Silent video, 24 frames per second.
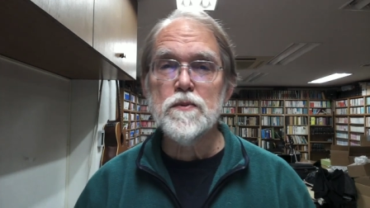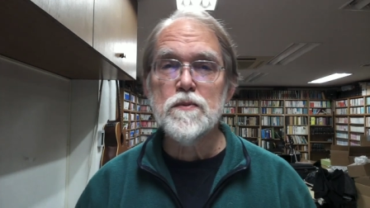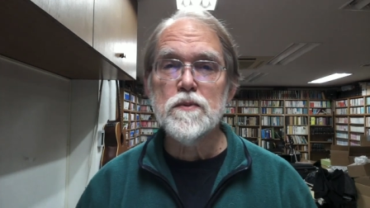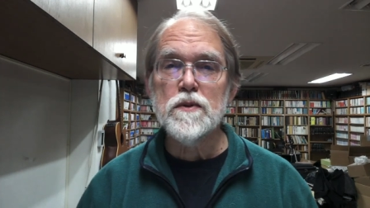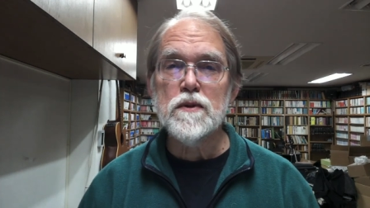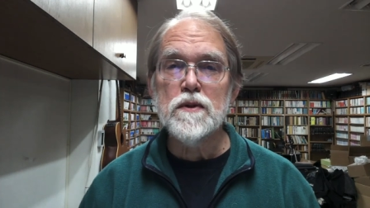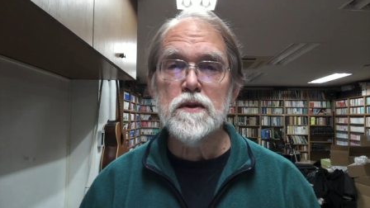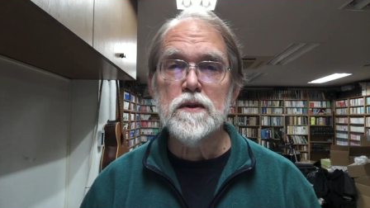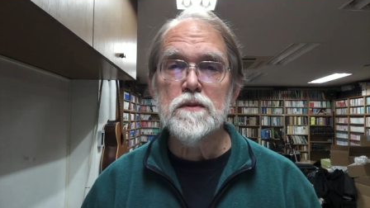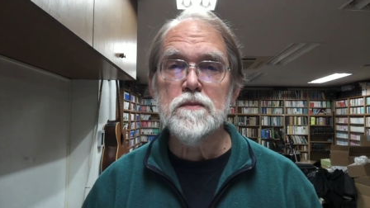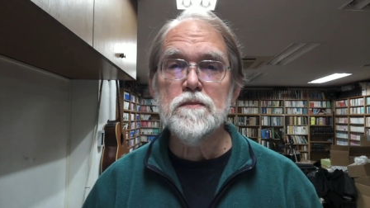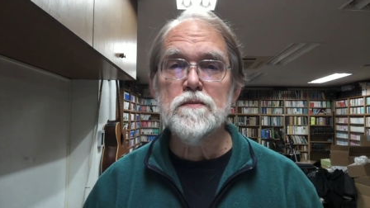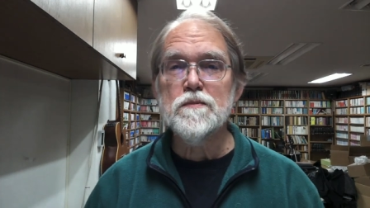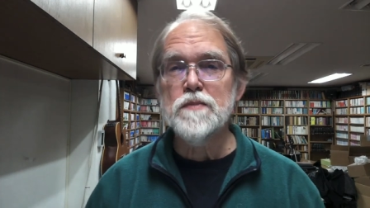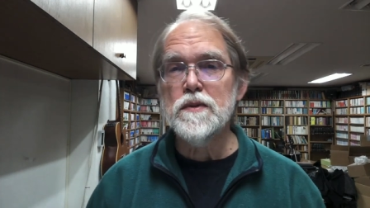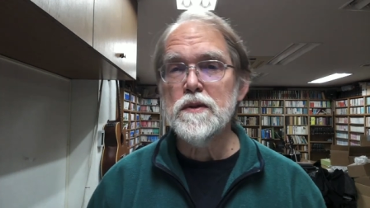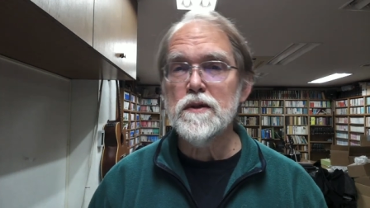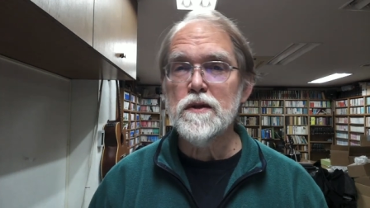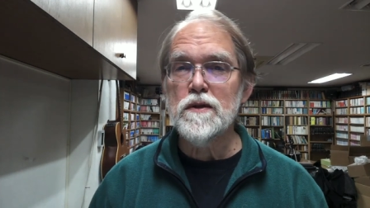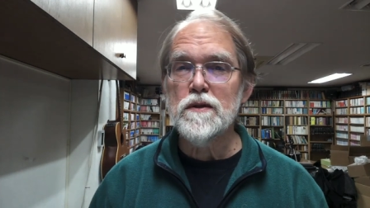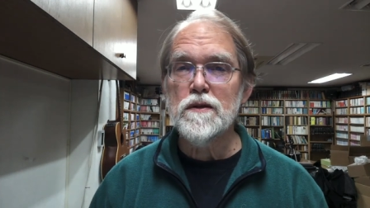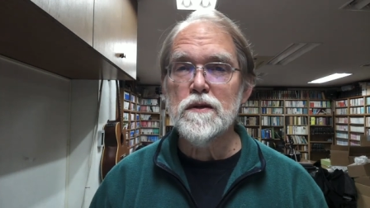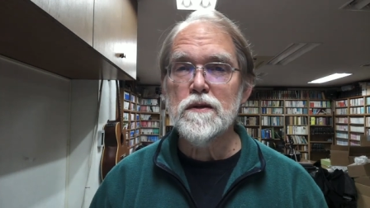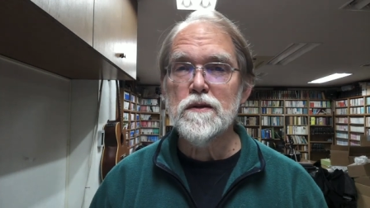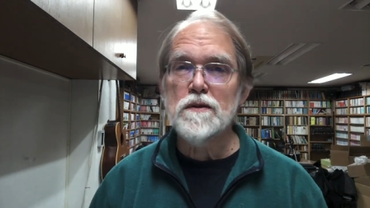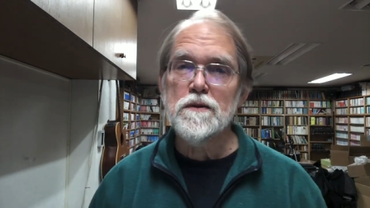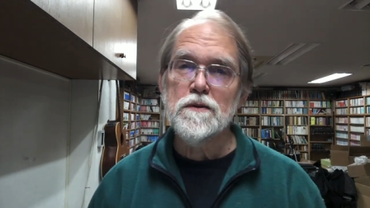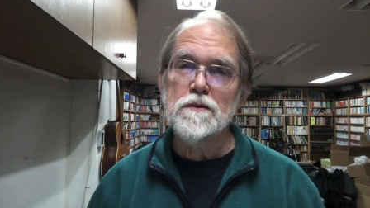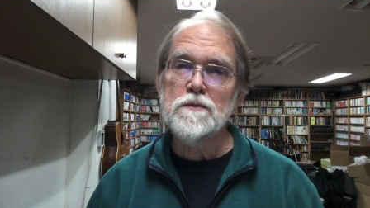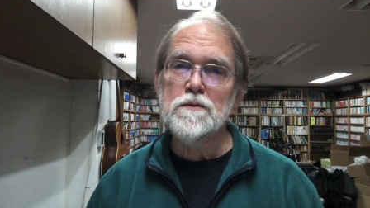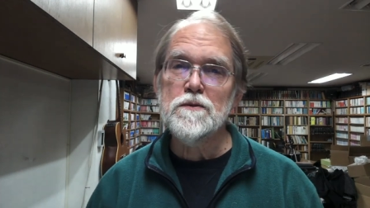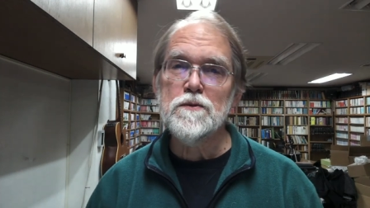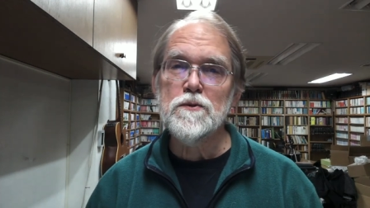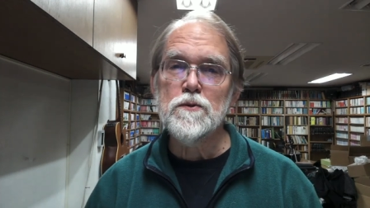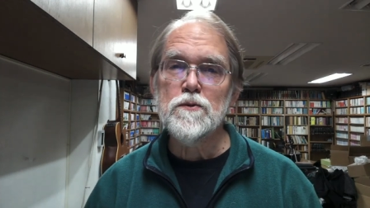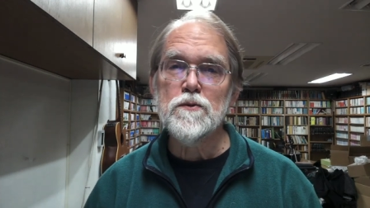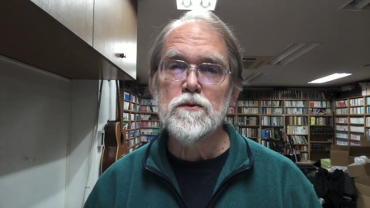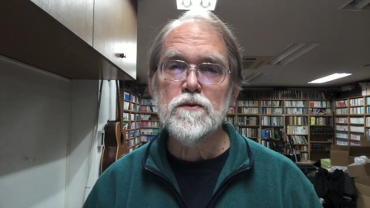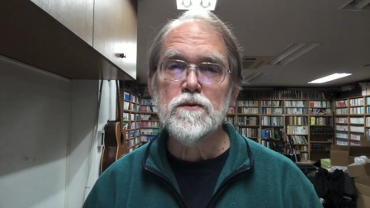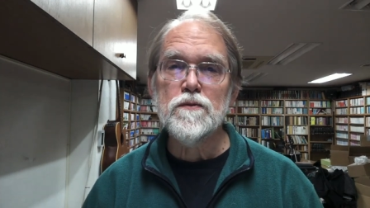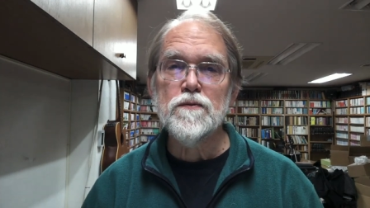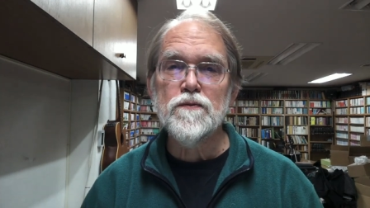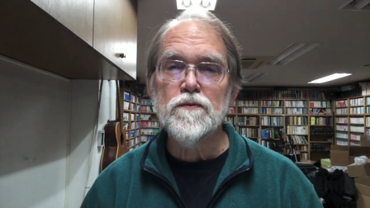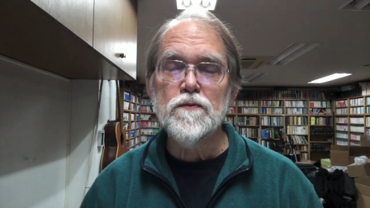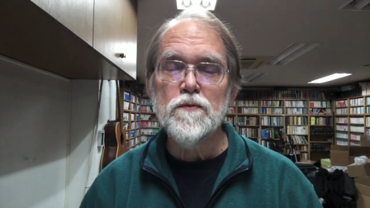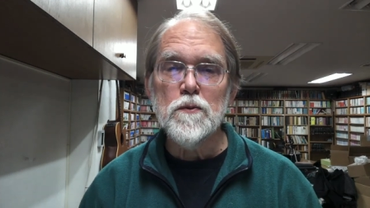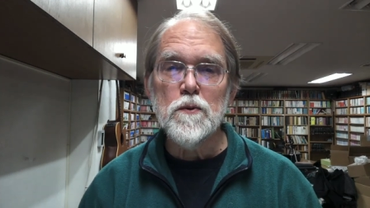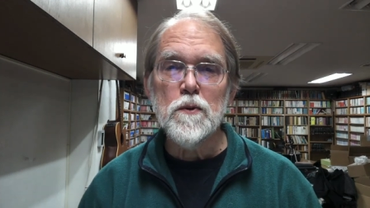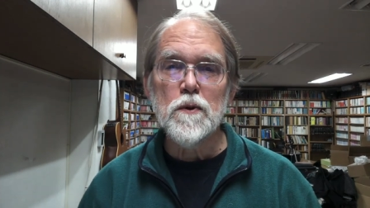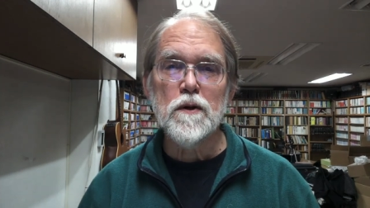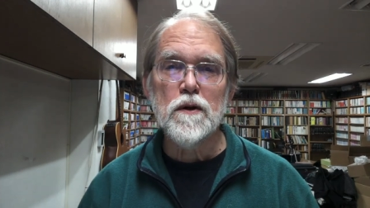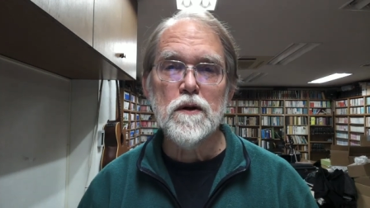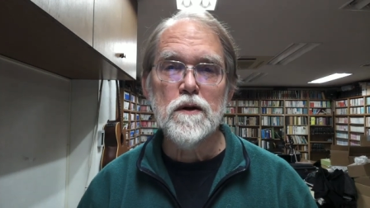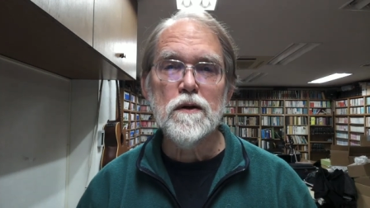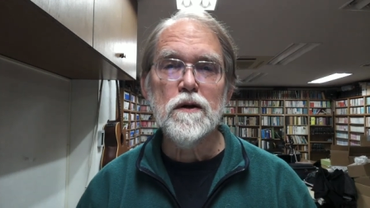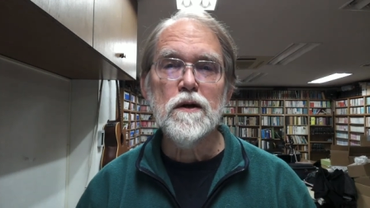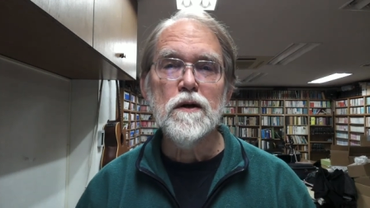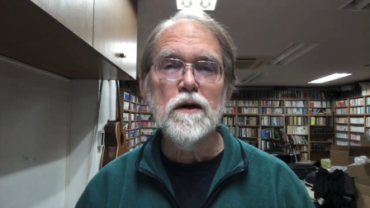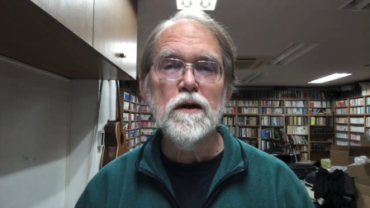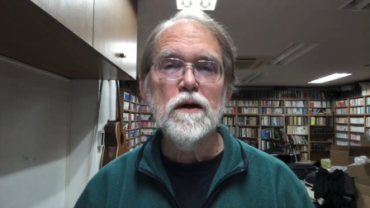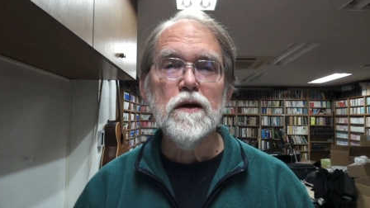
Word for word: Will it be used for